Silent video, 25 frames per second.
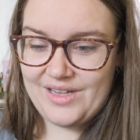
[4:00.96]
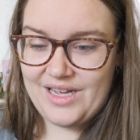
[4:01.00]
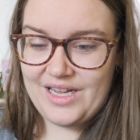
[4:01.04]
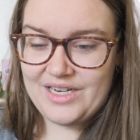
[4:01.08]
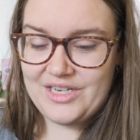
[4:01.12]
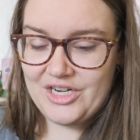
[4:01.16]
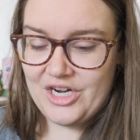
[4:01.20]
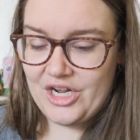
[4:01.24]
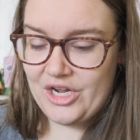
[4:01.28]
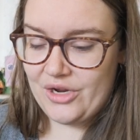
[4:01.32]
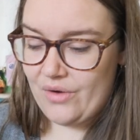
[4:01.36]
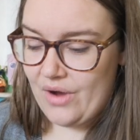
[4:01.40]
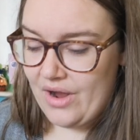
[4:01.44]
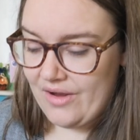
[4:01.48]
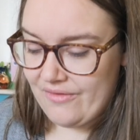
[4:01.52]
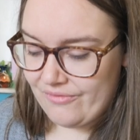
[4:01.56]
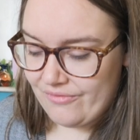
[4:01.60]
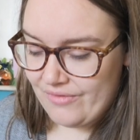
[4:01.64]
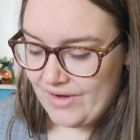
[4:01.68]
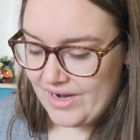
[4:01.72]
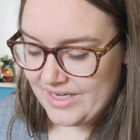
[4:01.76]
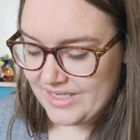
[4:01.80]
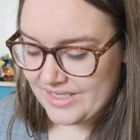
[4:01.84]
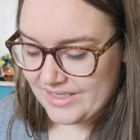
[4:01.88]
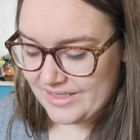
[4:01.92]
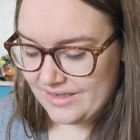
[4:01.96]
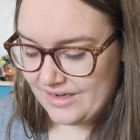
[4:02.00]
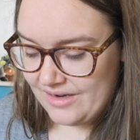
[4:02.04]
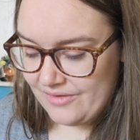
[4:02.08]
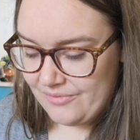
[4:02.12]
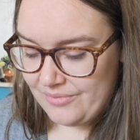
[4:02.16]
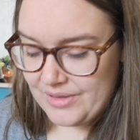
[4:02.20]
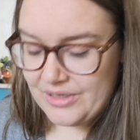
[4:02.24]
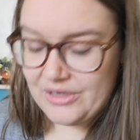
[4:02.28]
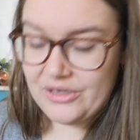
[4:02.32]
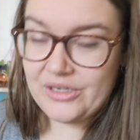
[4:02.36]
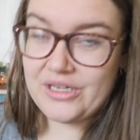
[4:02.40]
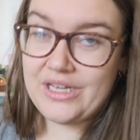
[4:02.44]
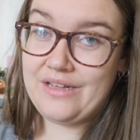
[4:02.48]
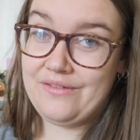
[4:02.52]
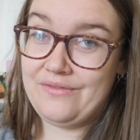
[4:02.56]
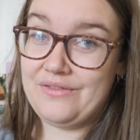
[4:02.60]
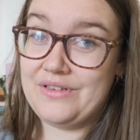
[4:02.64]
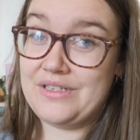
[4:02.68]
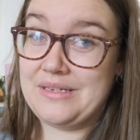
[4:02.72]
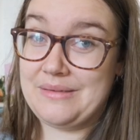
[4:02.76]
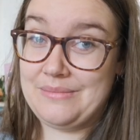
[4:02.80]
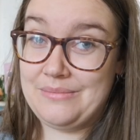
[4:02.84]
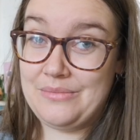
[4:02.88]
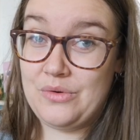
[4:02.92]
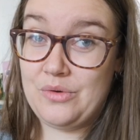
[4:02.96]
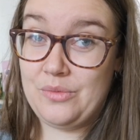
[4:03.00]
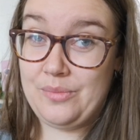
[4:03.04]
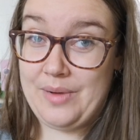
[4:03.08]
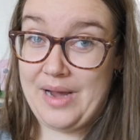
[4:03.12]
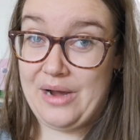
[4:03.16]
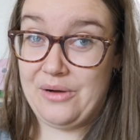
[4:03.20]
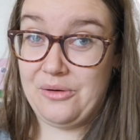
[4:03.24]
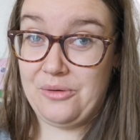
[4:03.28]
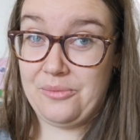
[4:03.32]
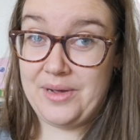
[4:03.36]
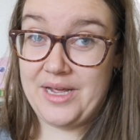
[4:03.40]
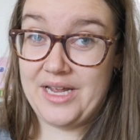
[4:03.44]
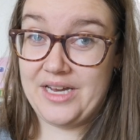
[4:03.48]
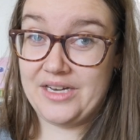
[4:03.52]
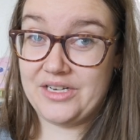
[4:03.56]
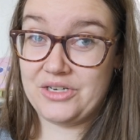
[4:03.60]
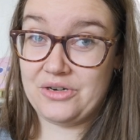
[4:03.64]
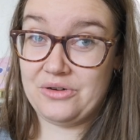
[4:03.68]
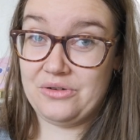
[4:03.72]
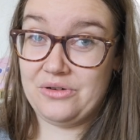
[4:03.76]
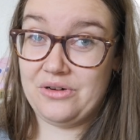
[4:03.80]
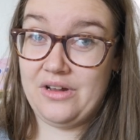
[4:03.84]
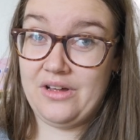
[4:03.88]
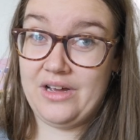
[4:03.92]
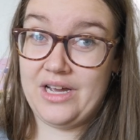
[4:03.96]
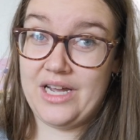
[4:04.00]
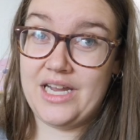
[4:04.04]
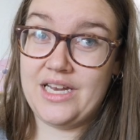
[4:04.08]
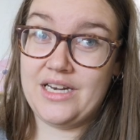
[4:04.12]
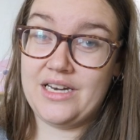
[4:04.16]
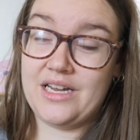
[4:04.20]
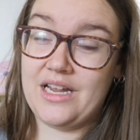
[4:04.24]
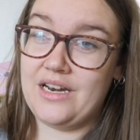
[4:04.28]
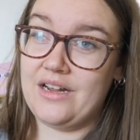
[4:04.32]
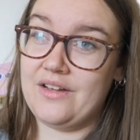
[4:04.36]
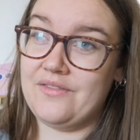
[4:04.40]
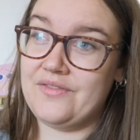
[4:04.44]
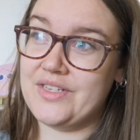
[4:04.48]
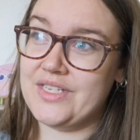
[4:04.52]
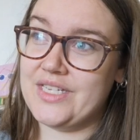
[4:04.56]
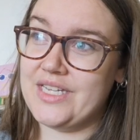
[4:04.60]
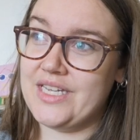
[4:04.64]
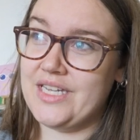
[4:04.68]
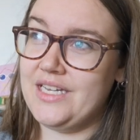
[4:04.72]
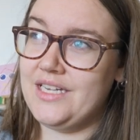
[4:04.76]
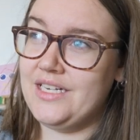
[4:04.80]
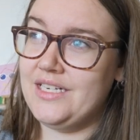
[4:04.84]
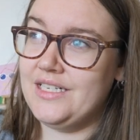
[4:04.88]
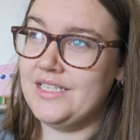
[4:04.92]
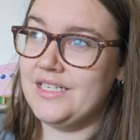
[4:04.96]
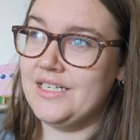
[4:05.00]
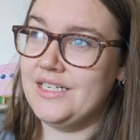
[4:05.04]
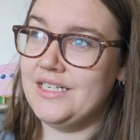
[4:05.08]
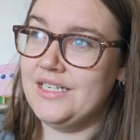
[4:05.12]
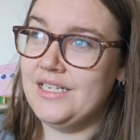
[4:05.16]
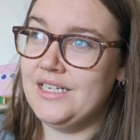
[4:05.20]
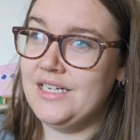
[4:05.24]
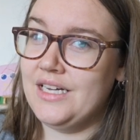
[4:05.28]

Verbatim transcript: I don't know, I've read I've been looking for some more power mesh online, and I've seen